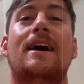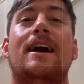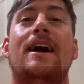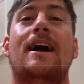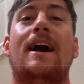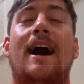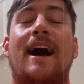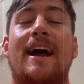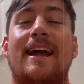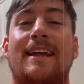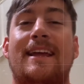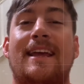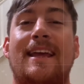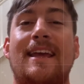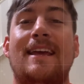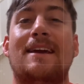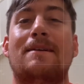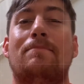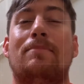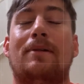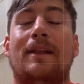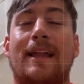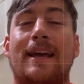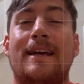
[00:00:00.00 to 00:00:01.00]
IKEA
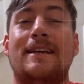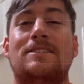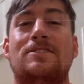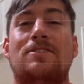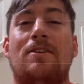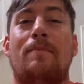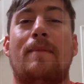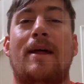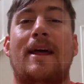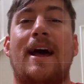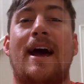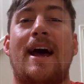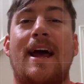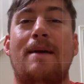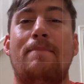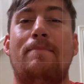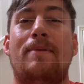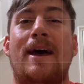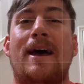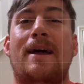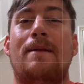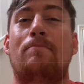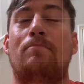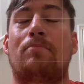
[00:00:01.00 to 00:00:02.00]
Place on my
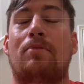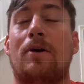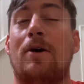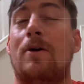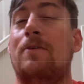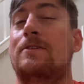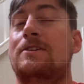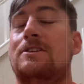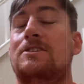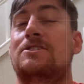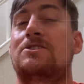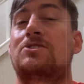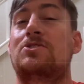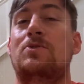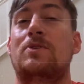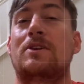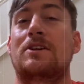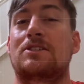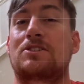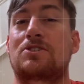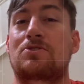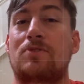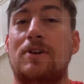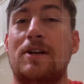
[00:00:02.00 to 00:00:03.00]
iPad Pro and just doing a
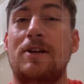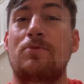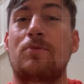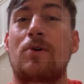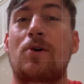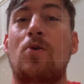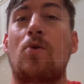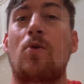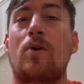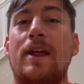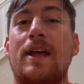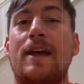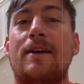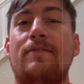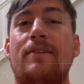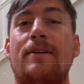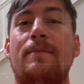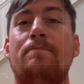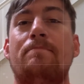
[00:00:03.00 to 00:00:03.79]
screen recording of it.